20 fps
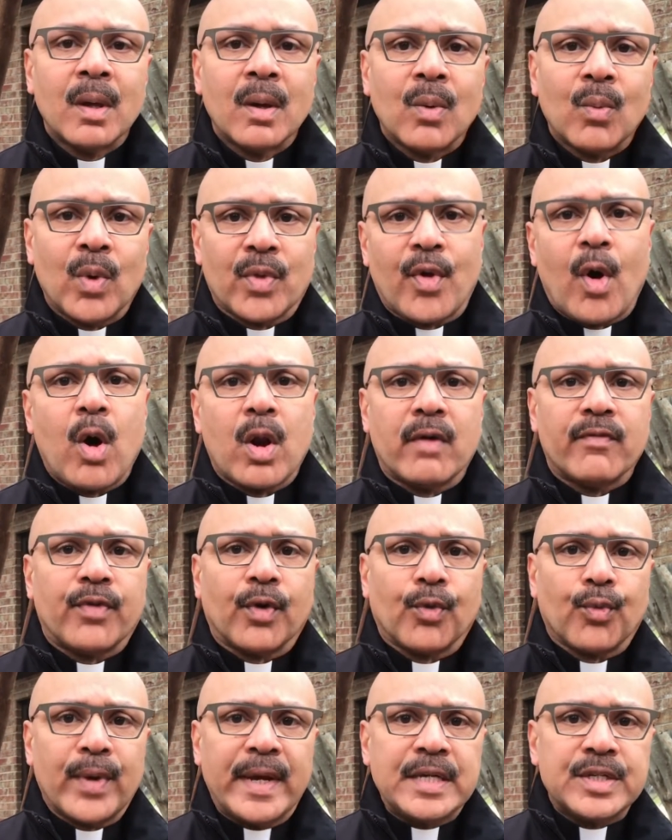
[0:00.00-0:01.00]
With all of
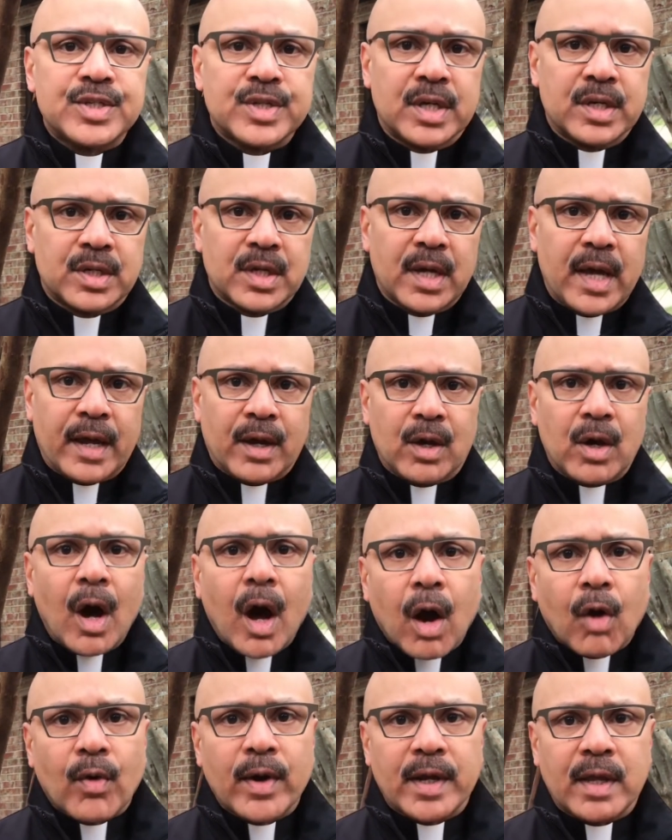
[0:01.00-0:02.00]
the recent and
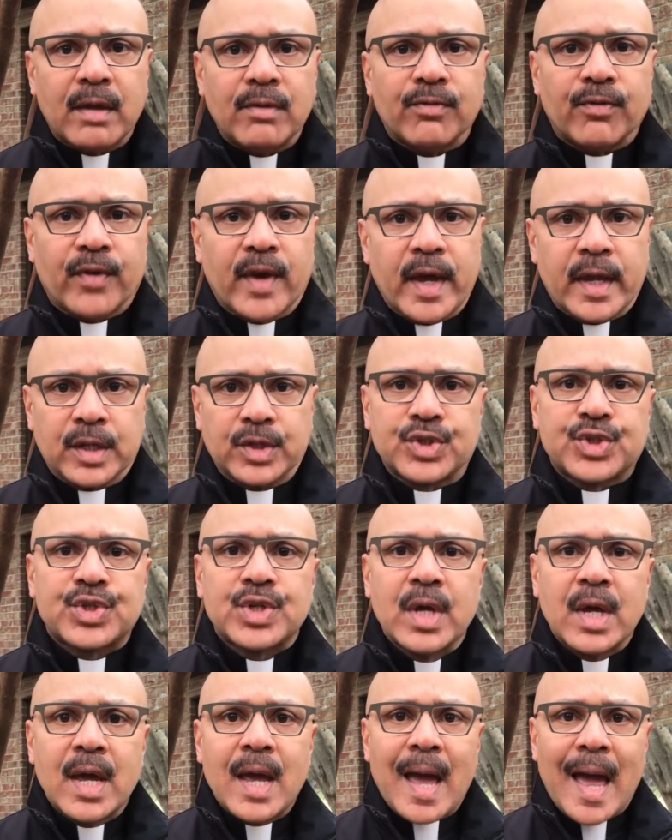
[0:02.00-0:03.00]
current events
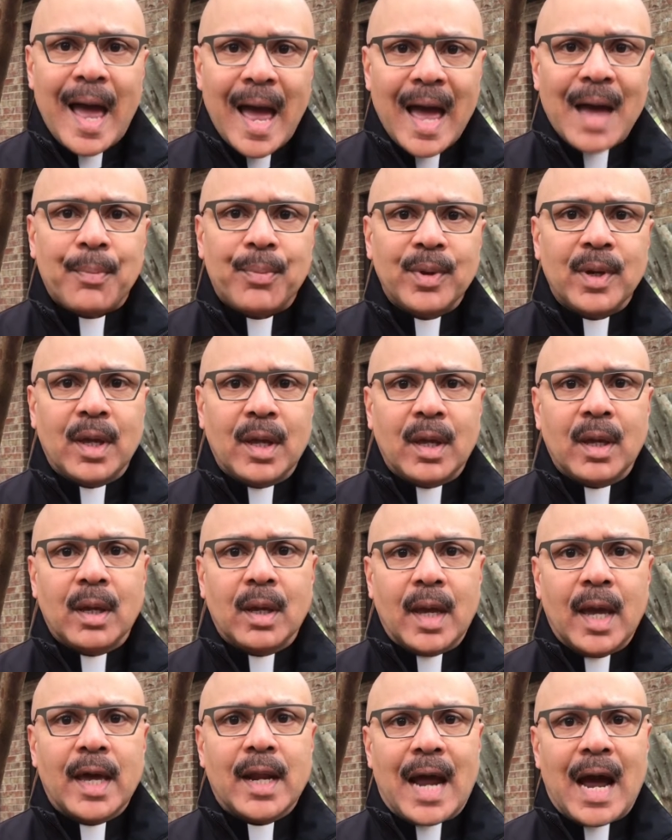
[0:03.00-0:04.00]

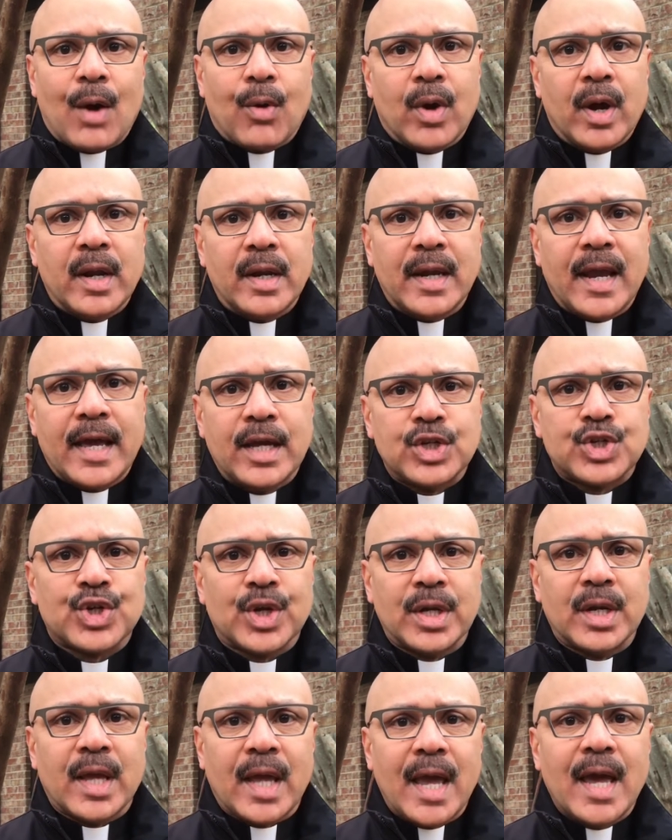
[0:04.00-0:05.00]
happening in our
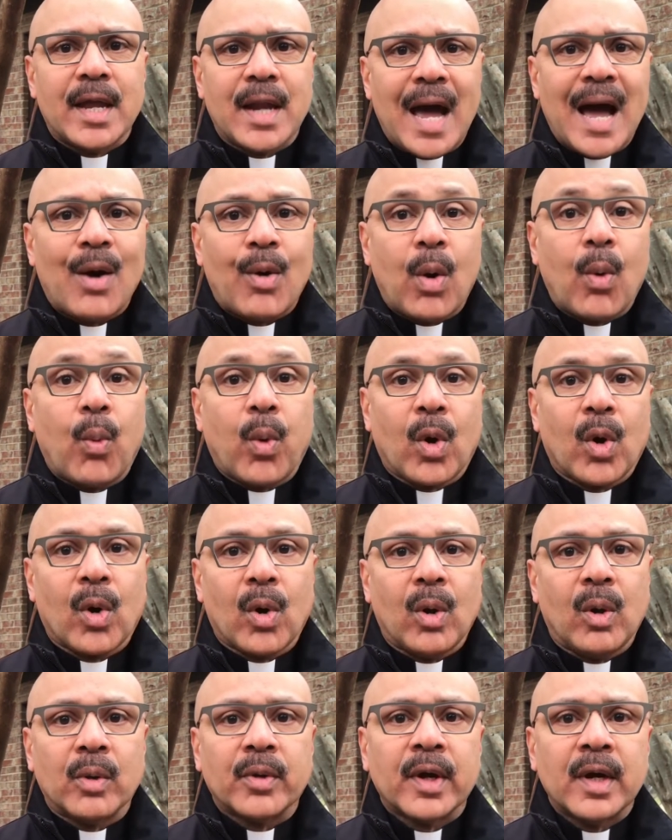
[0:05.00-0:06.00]
nation, in our
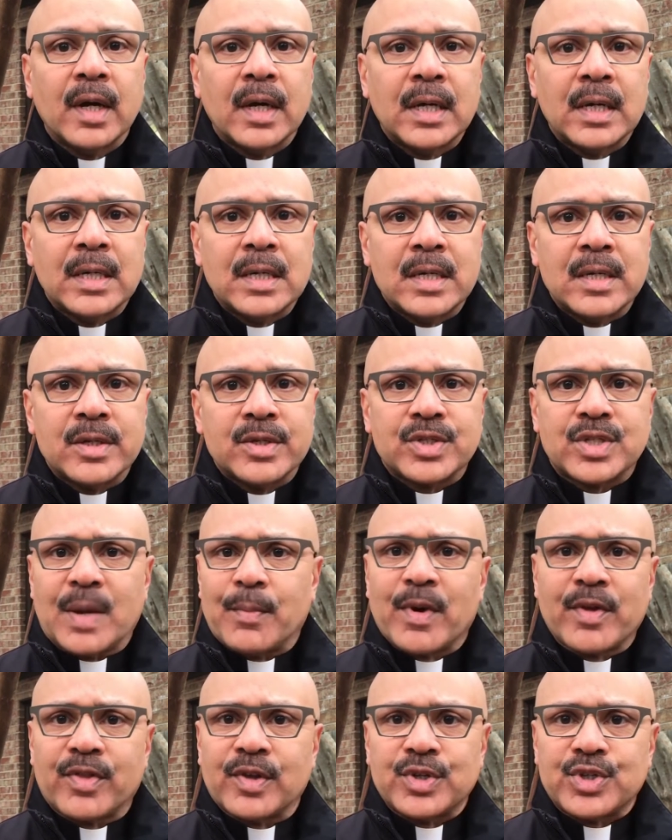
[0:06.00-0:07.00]
world,
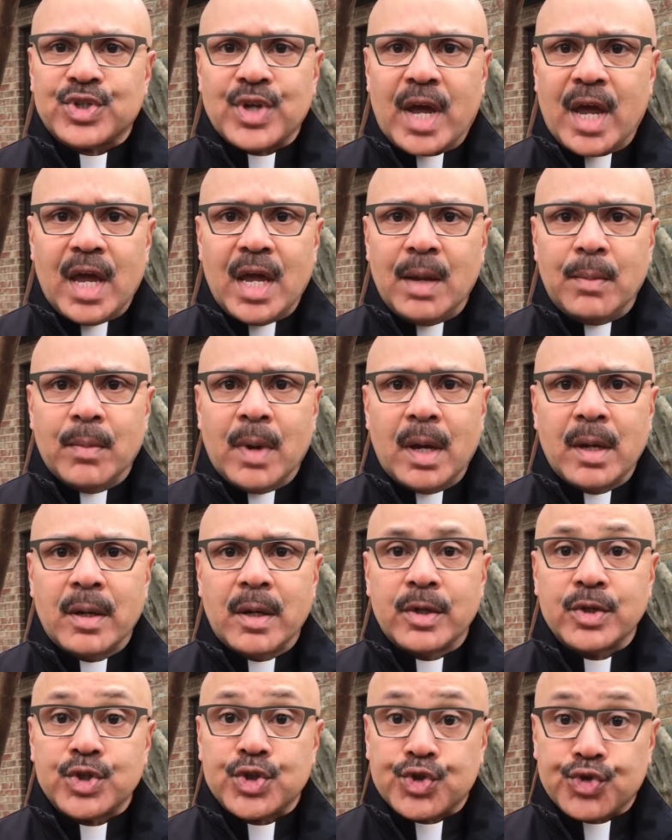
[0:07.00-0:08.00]
some of the same
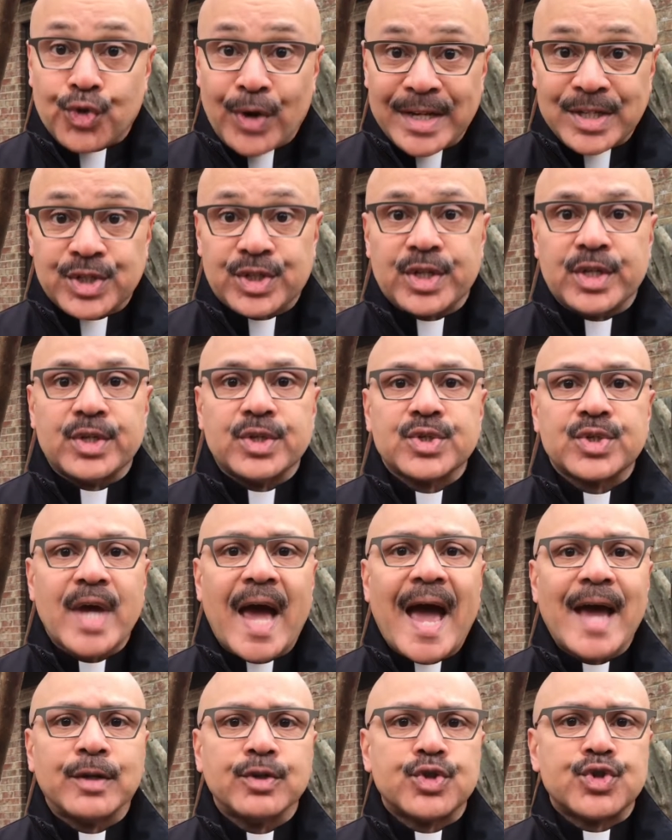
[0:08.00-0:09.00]
stresses
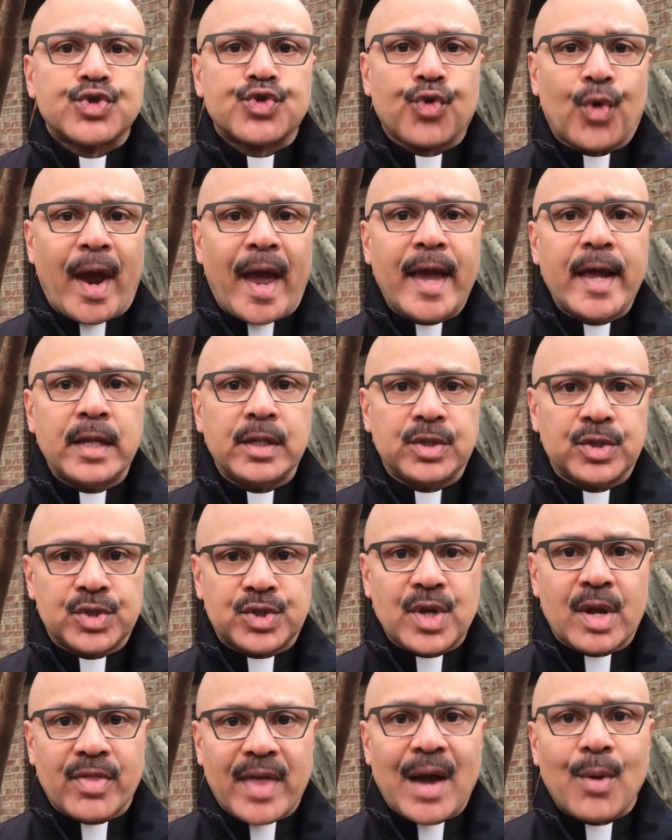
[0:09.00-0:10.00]
and
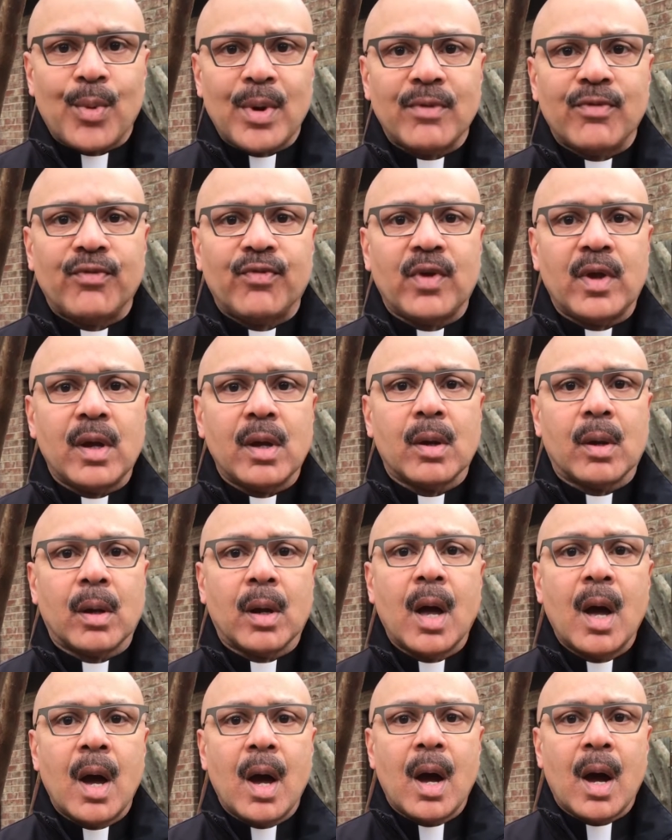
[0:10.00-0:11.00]
strains that we
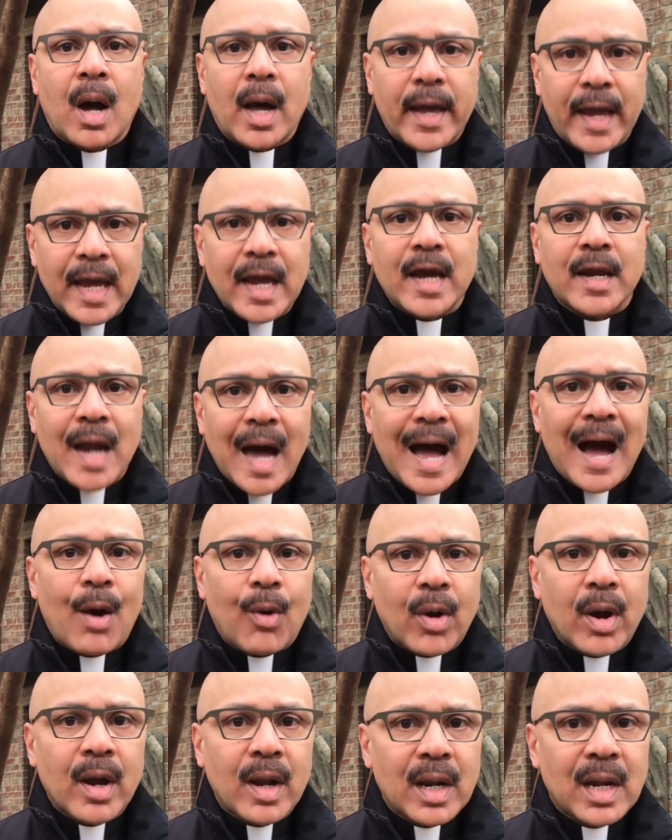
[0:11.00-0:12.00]
feel in
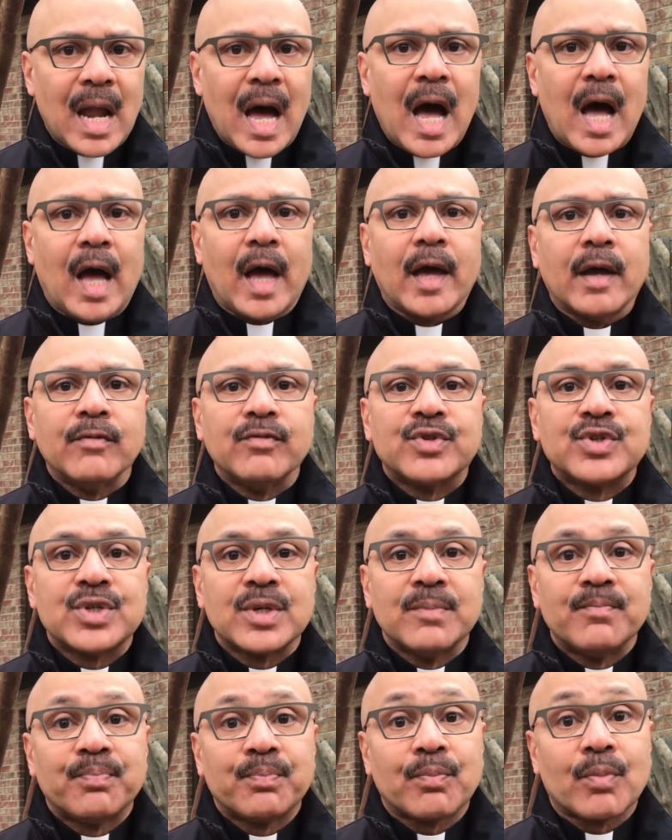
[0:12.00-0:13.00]
our lives
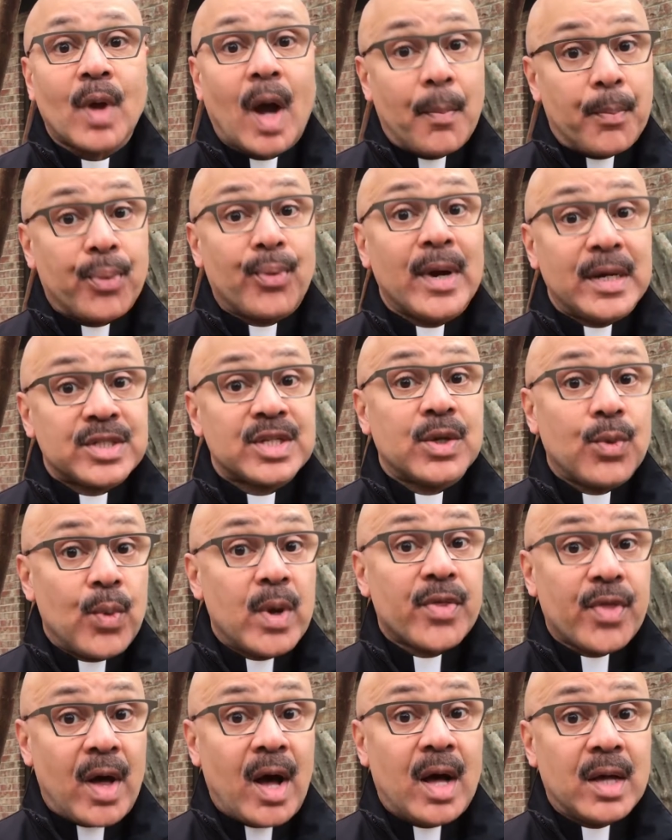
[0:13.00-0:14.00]
are present
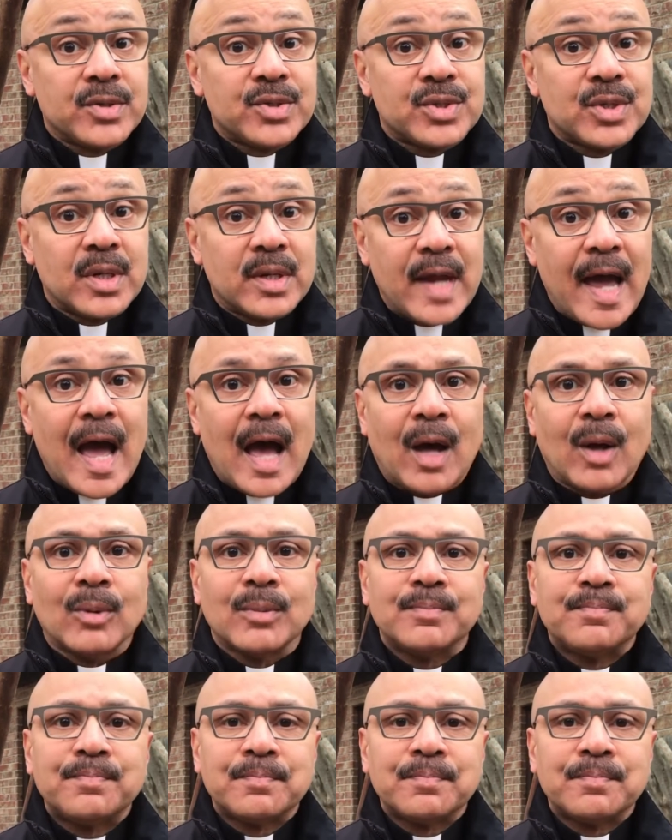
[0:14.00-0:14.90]
with us now.